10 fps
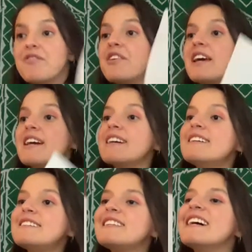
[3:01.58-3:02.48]

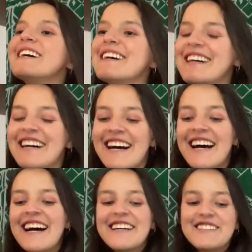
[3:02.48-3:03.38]
Vegas.
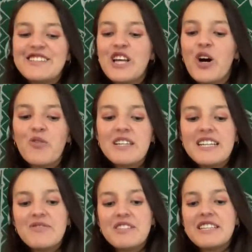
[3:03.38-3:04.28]
So we
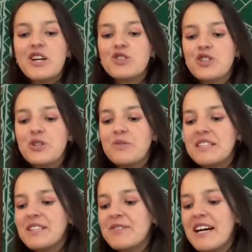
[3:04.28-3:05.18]
didn't really go too
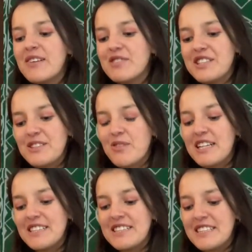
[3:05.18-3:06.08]
into it. We just
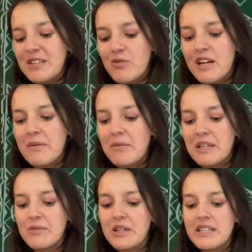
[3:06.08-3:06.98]
wanted to see where
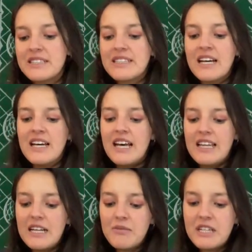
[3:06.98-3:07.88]
everybody was.
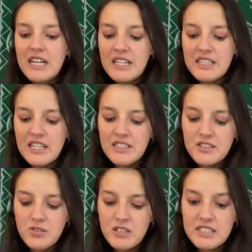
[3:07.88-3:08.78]
And then I'm going to cut another
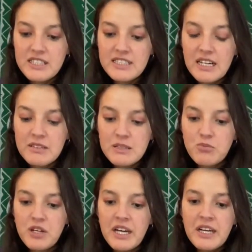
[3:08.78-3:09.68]
square the exact same
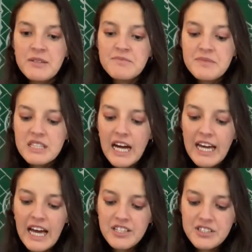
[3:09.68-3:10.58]
way. I
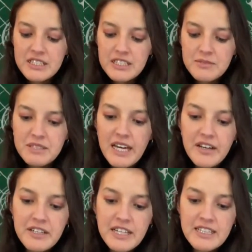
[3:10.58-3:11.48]
actually ended up
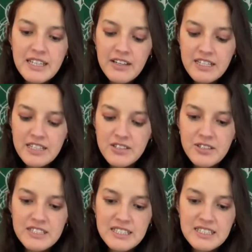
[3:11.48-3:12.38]
tearing it now that I
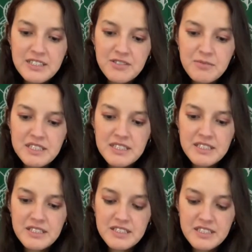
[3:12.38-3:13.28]
noticed. I didn't use my
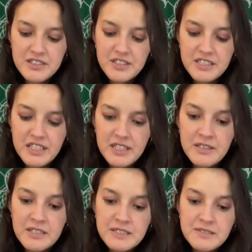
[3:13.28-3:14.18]
scissors. Interesting.